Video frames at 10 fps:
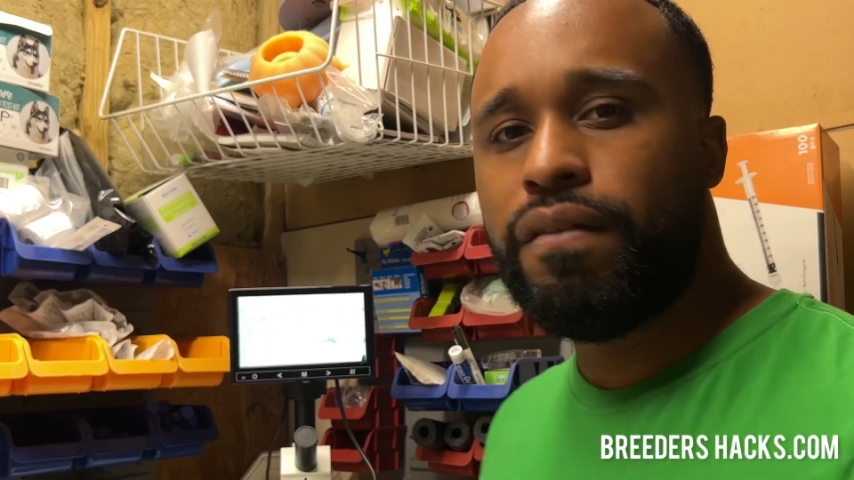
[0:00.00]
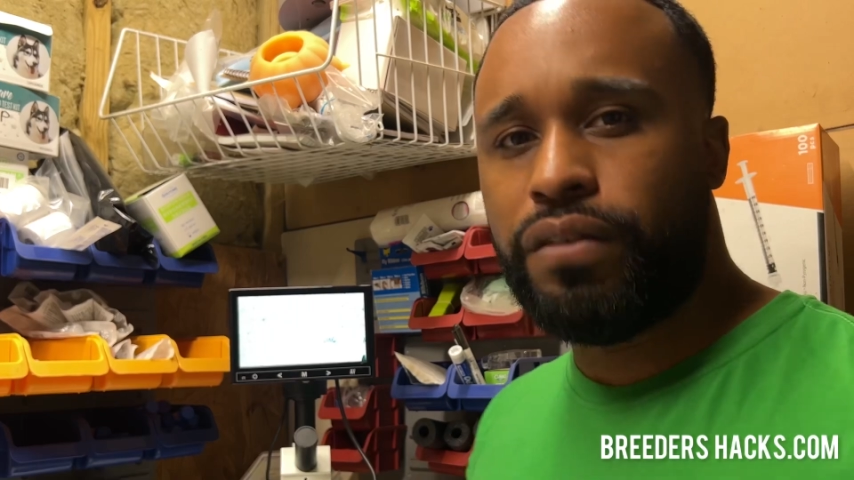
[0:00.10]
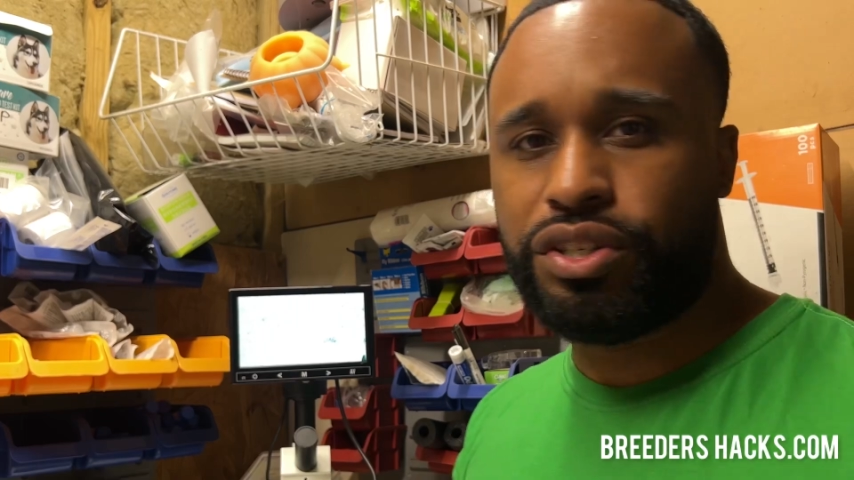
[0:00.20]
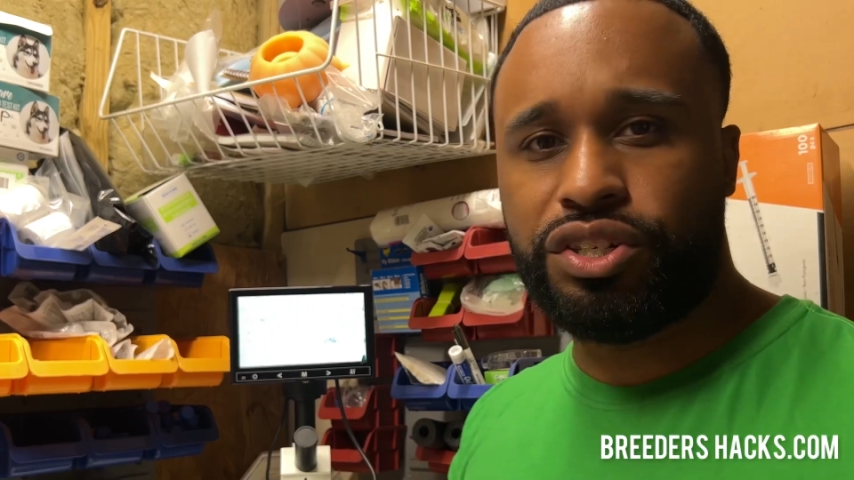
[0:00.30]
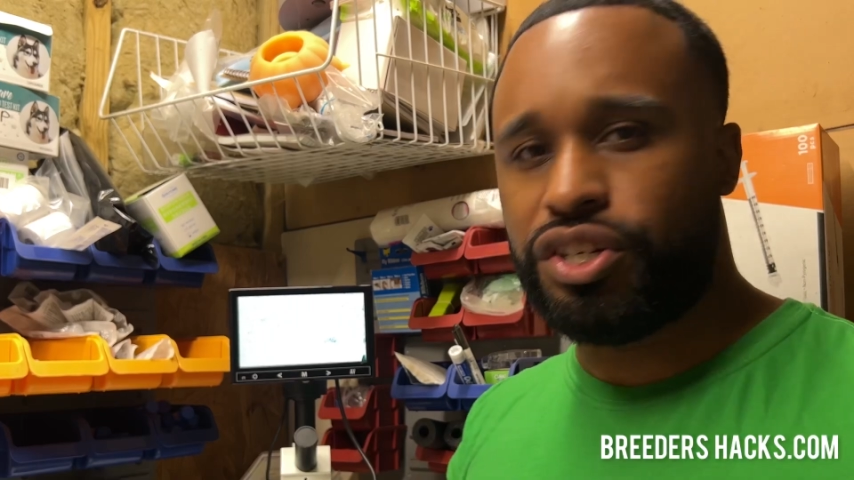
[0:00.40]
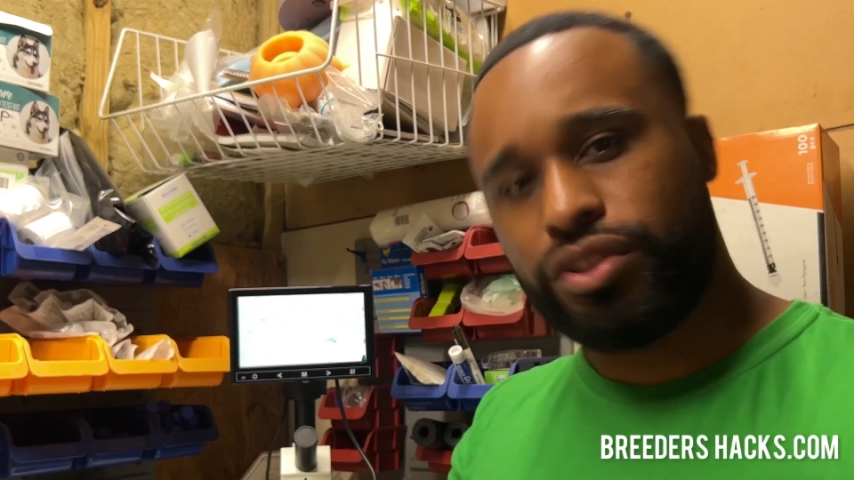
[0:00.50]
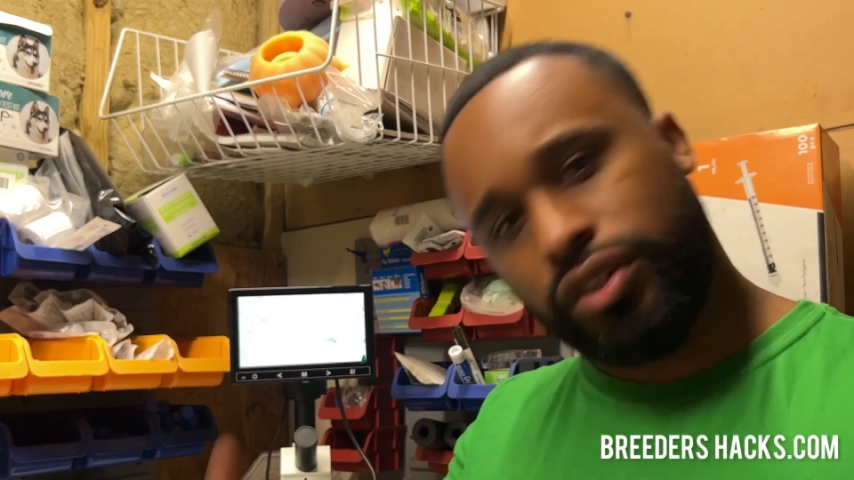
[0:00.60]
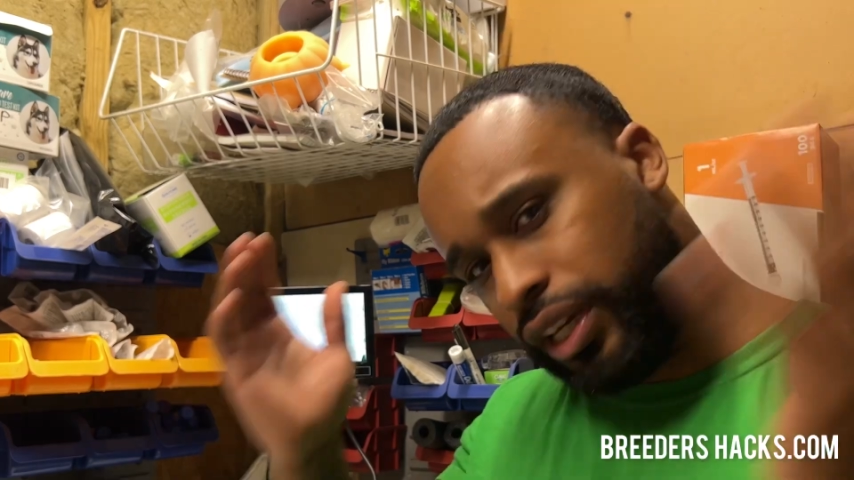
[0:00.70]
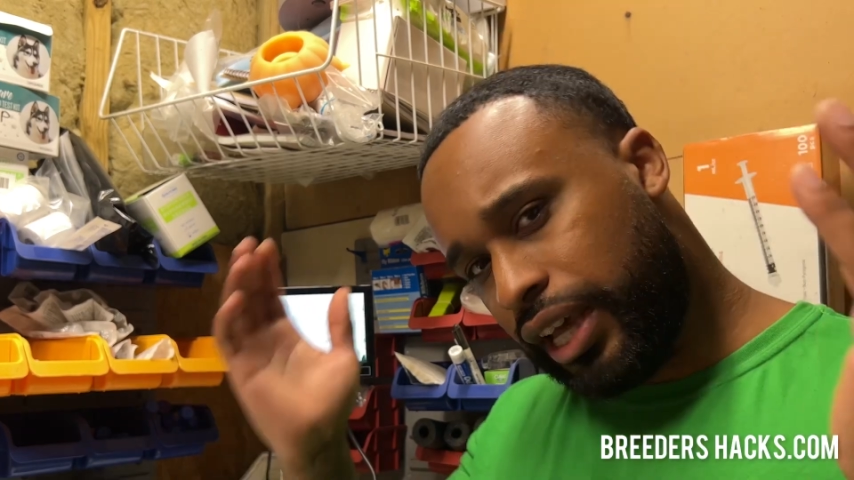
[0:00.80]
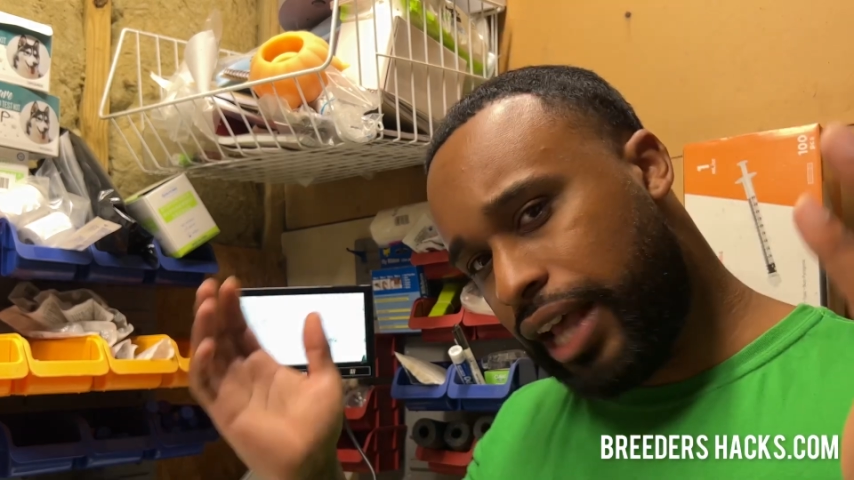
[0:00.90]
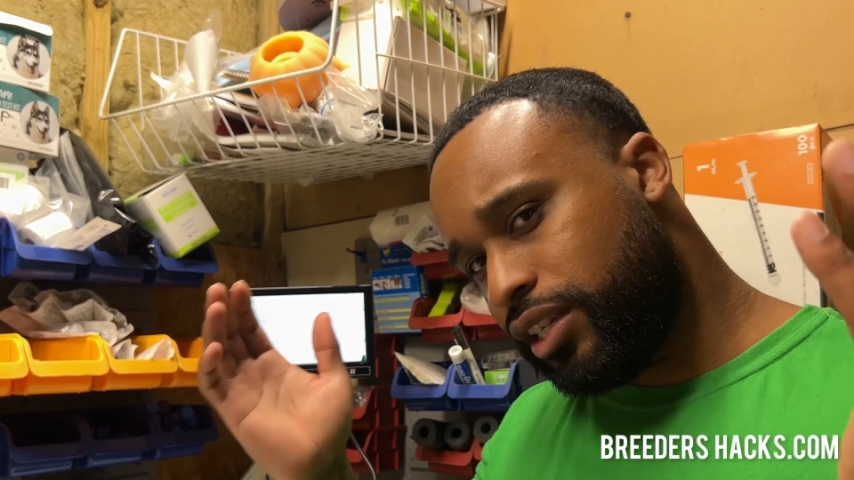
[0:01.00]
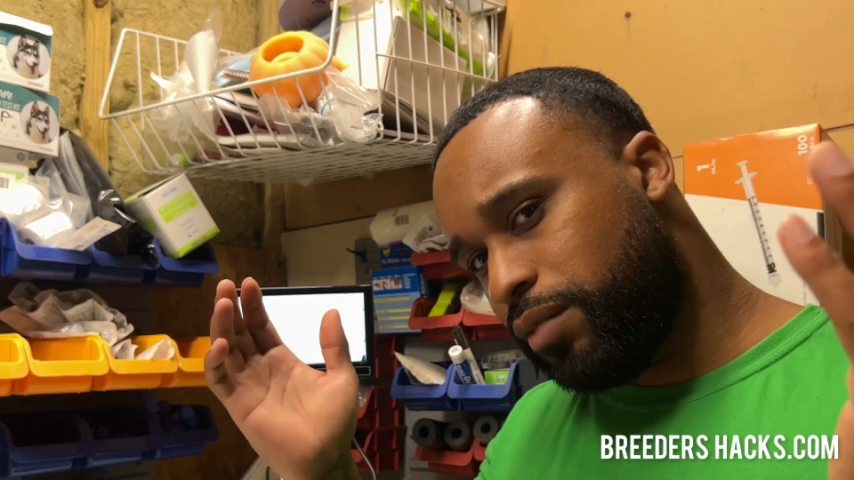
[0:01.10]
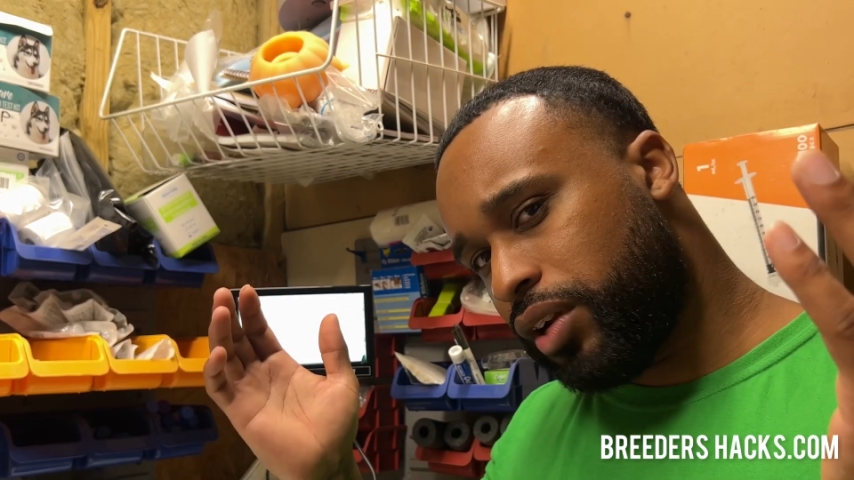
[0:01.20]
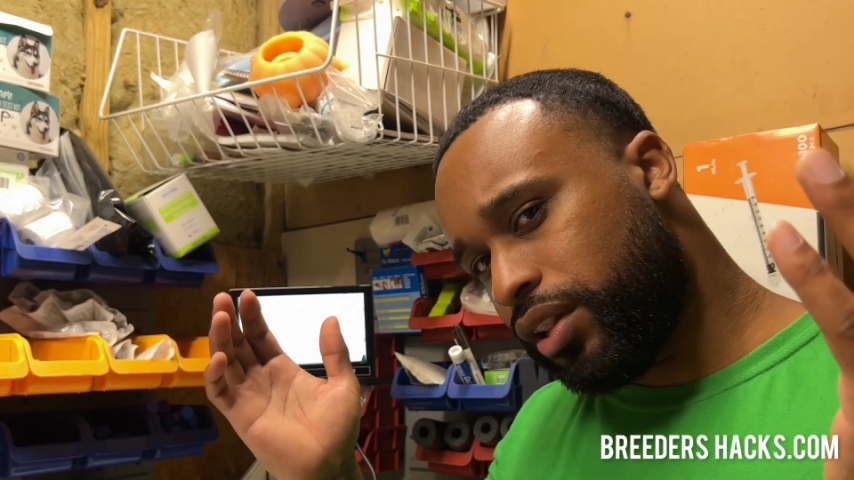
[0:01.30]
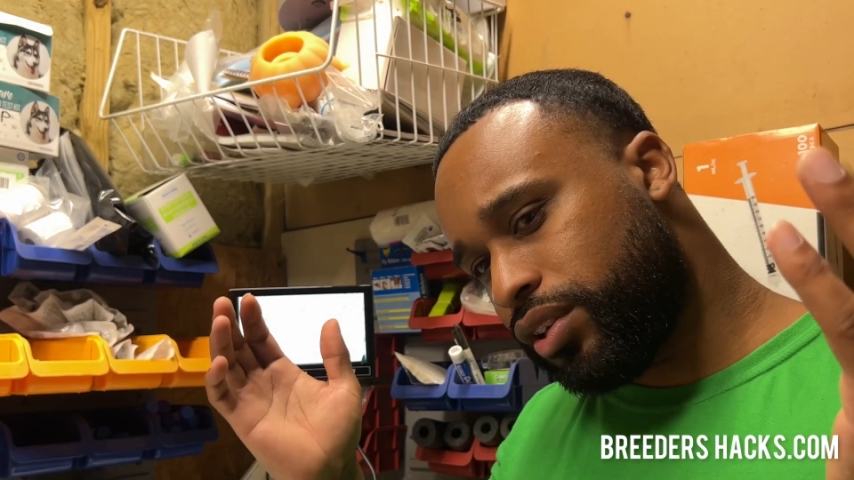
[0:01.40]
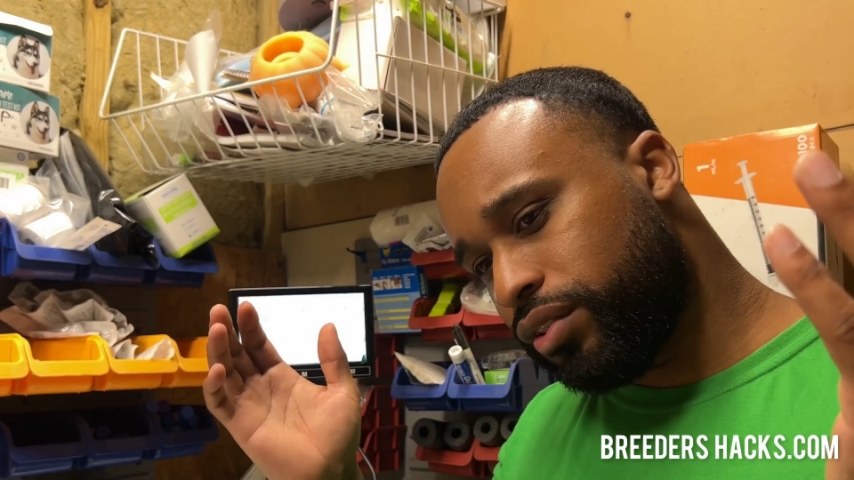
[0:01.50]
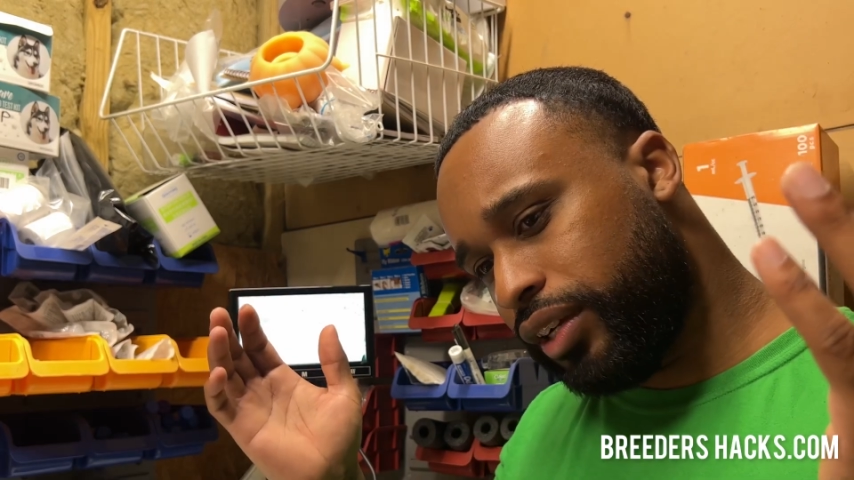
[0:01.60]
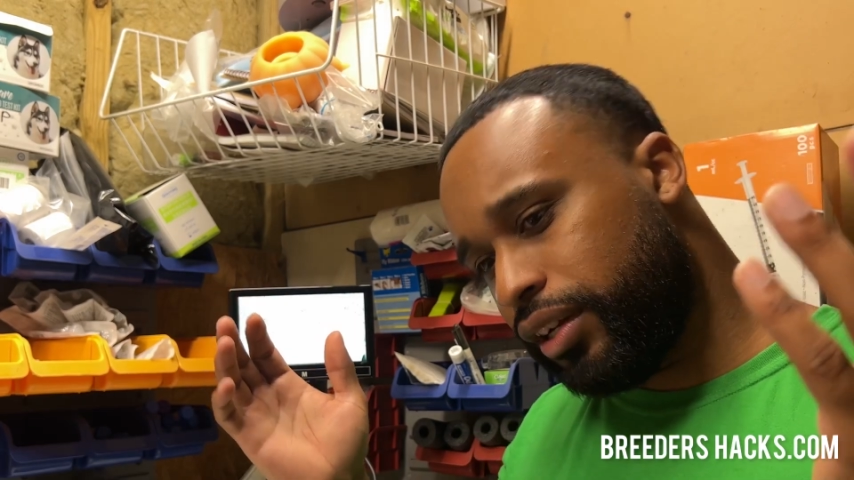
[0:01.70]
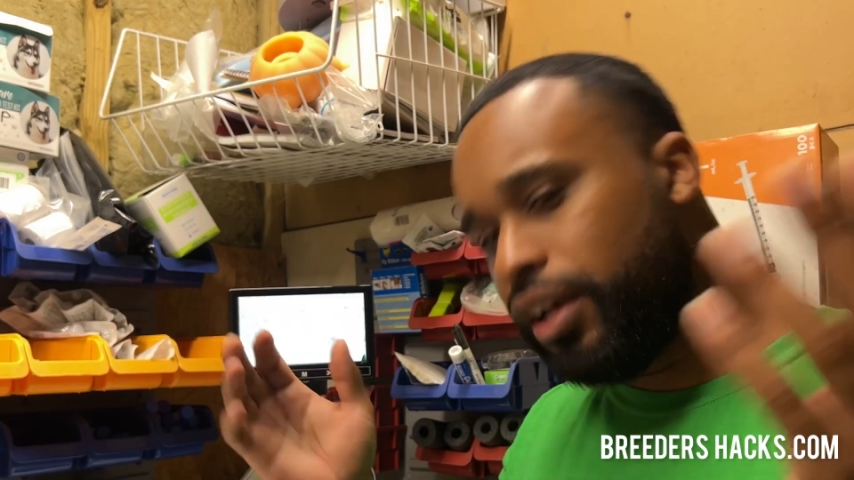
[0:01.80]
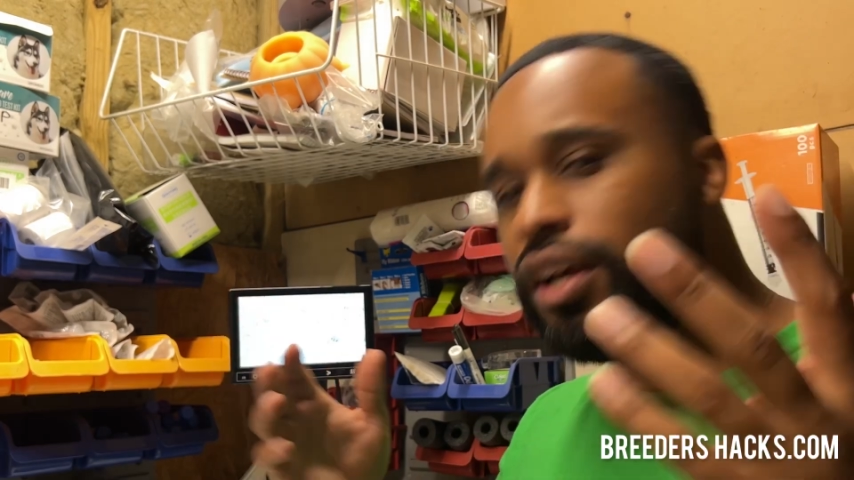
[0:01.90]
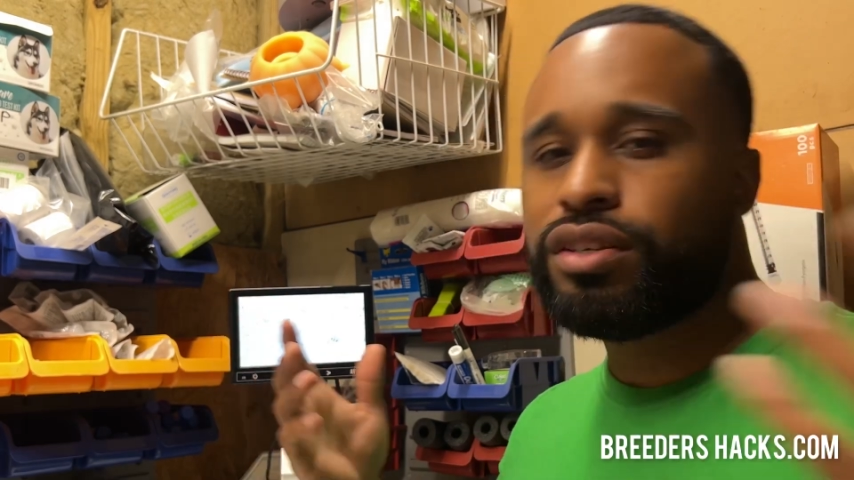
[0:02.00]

versus just looking at semen on the screen?